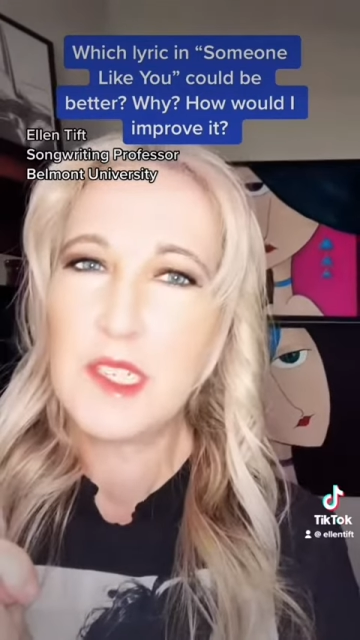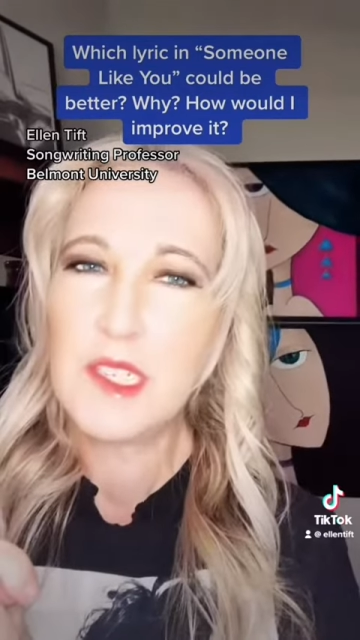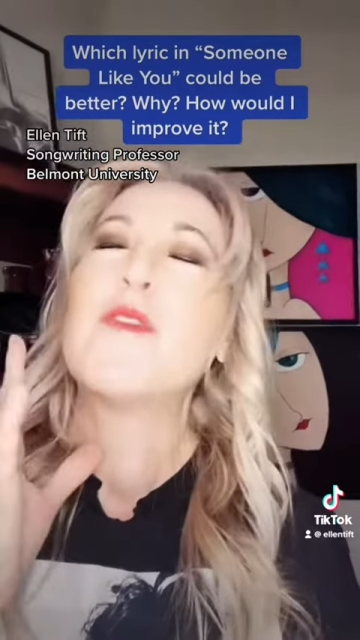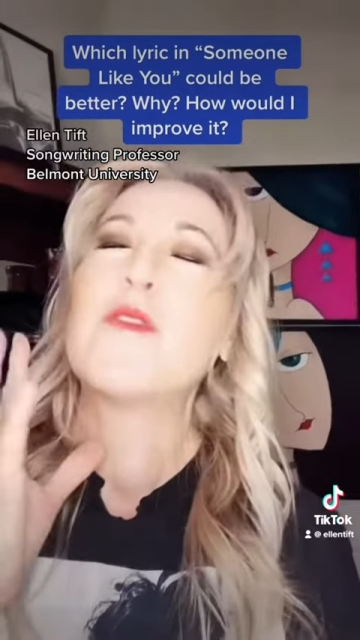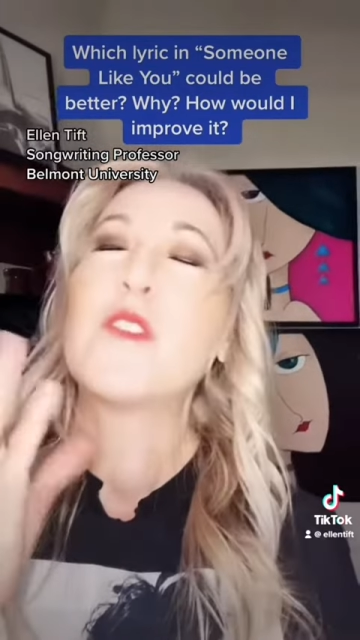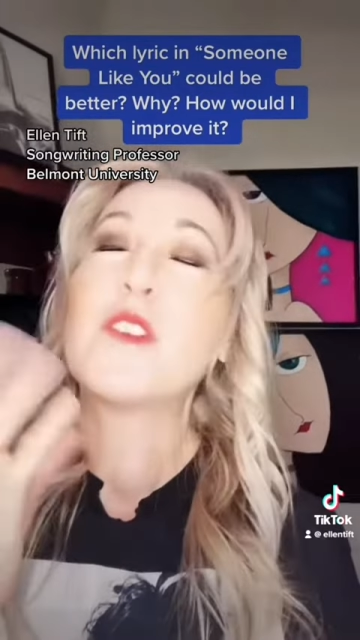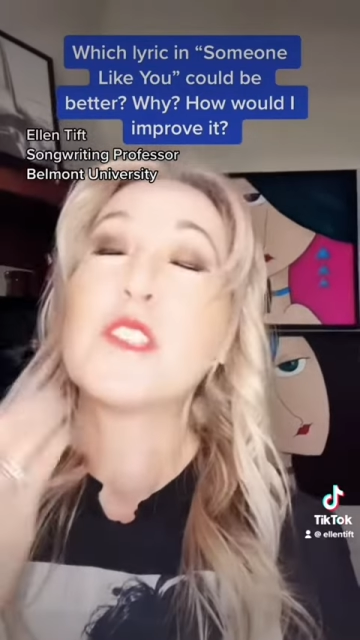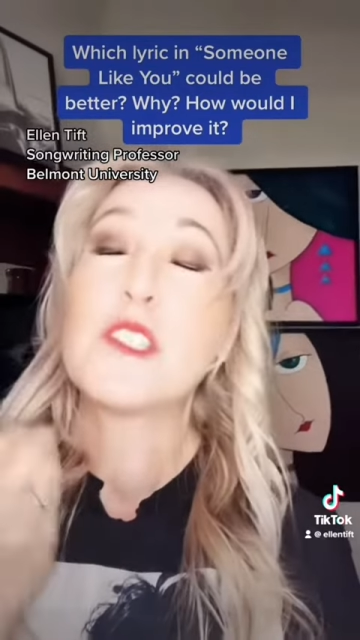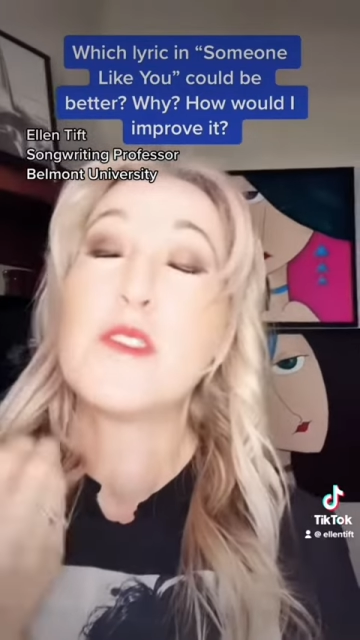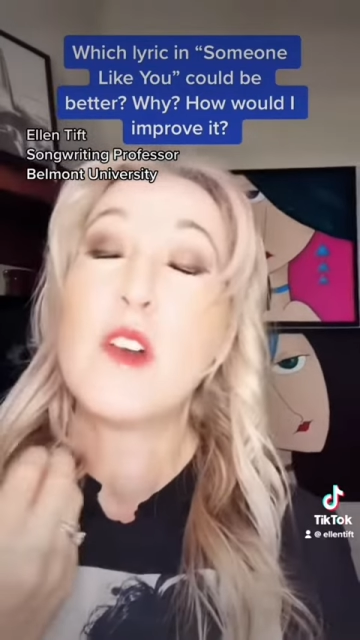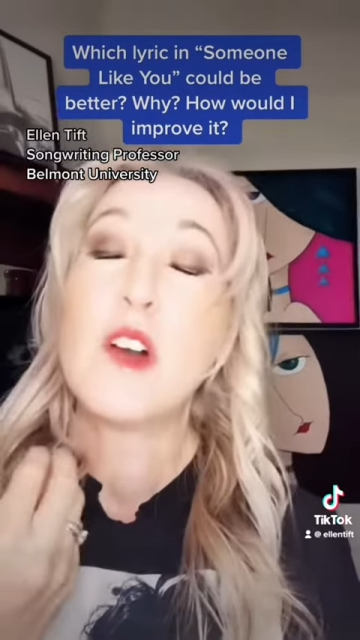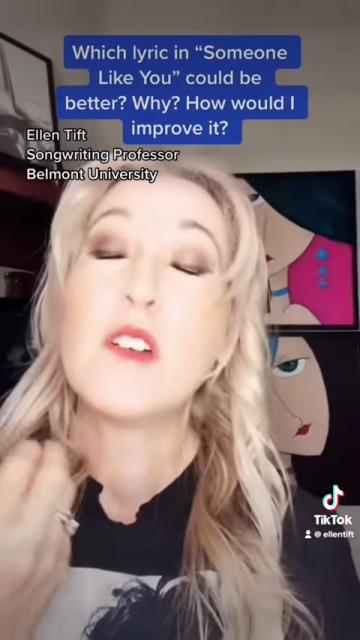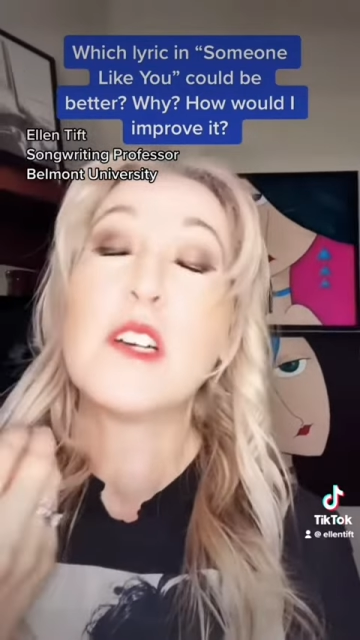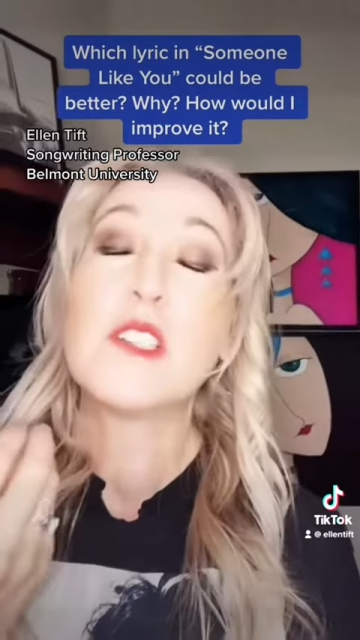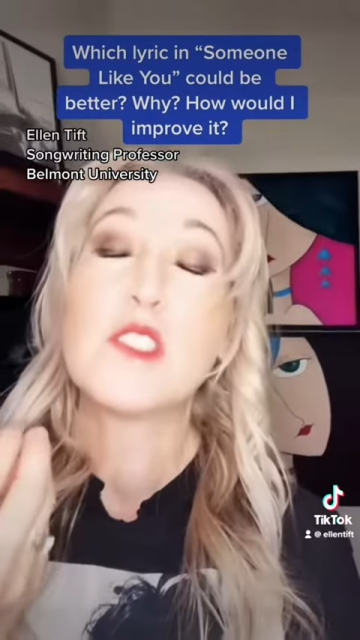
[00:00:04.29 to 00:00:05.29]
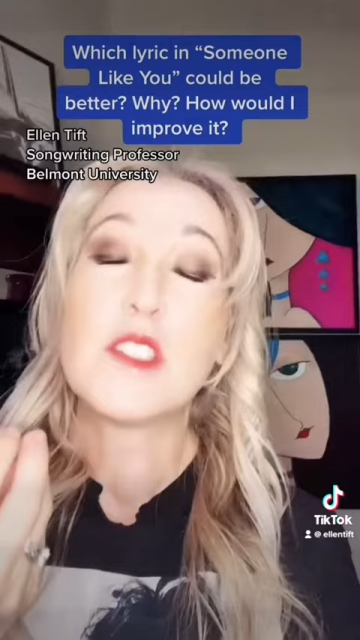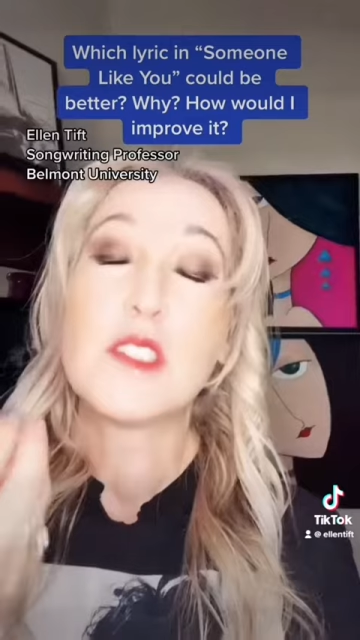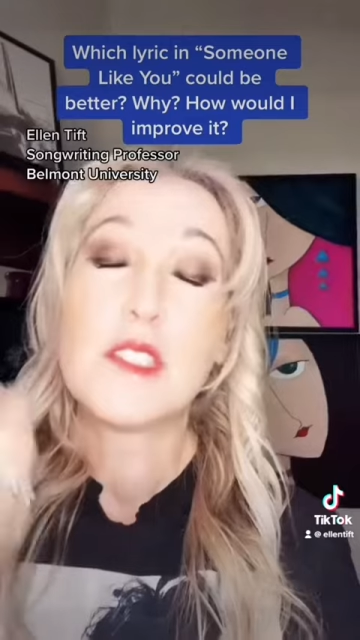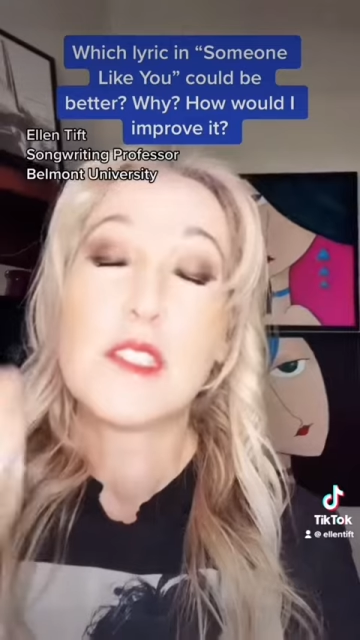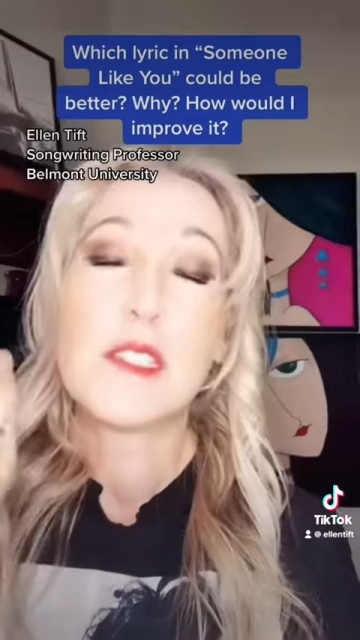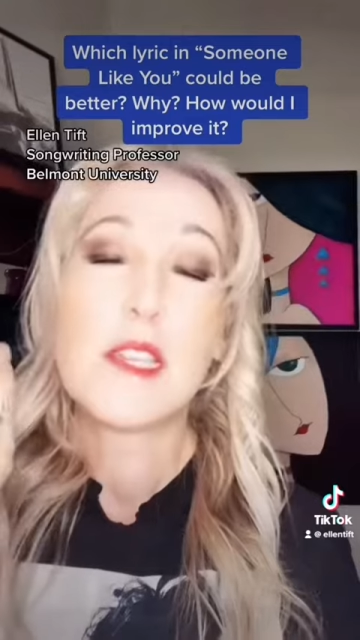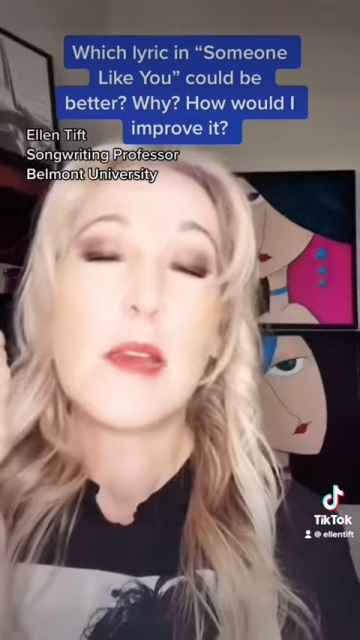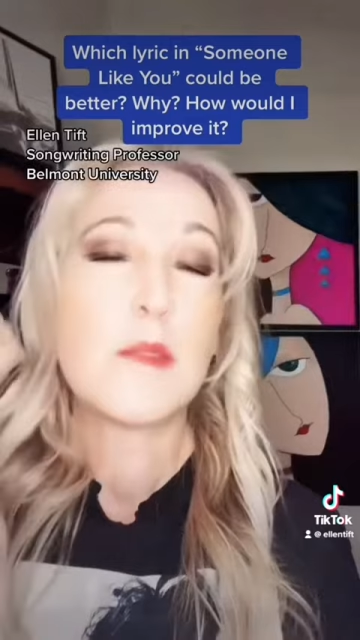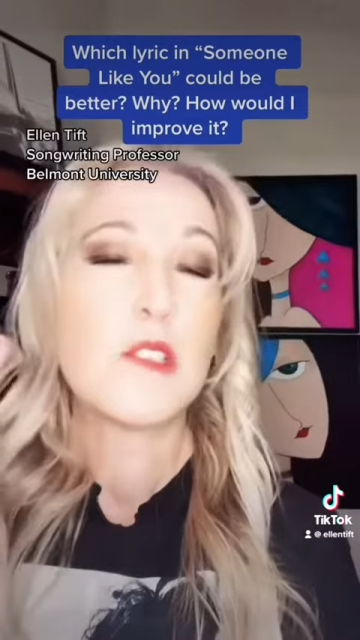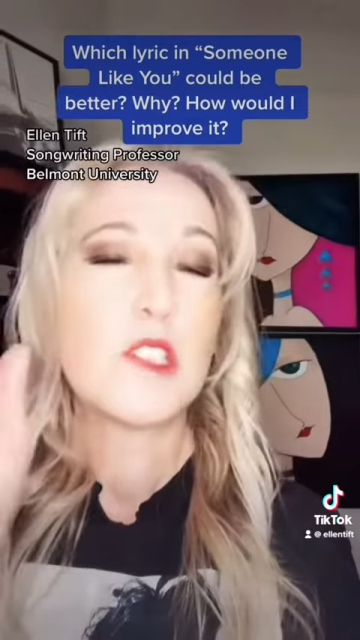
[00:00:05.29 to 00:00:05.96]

First of all, let's just establish